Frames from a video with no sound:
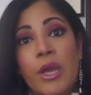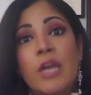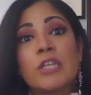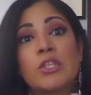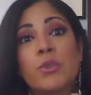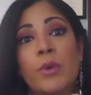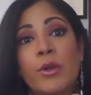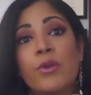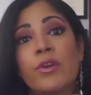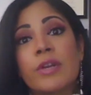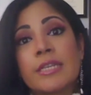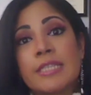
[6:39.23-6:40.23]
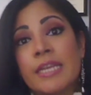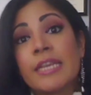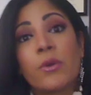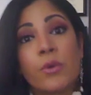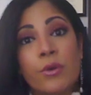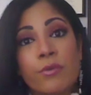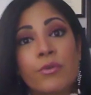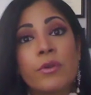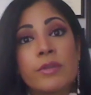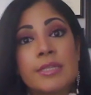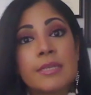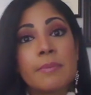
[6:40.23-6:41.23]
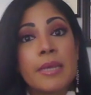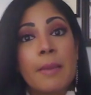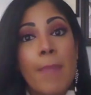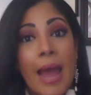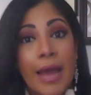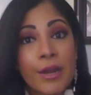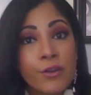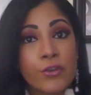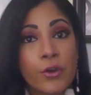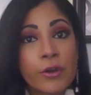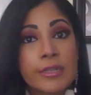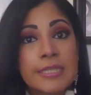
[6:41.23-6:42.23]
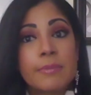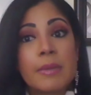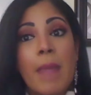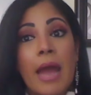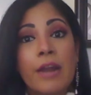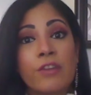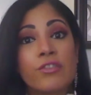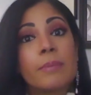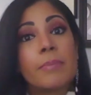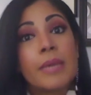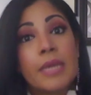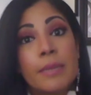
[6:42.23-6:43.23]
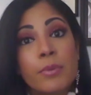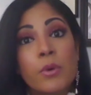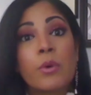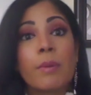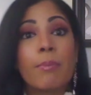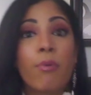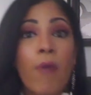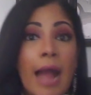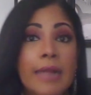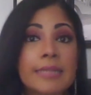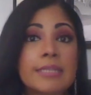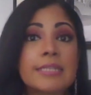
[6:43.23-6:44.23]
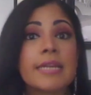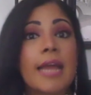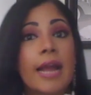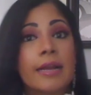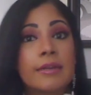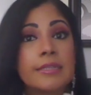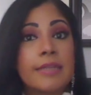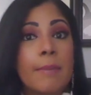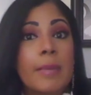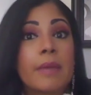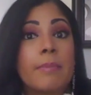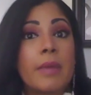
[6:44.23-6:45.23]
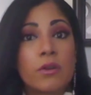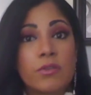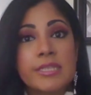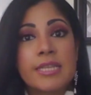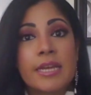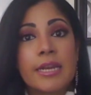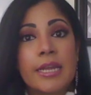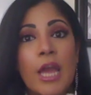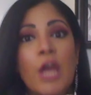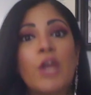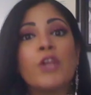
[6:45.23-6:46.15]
So in New York City, in order for you to be a manager, to be managing people, a practice in an academic medical setting,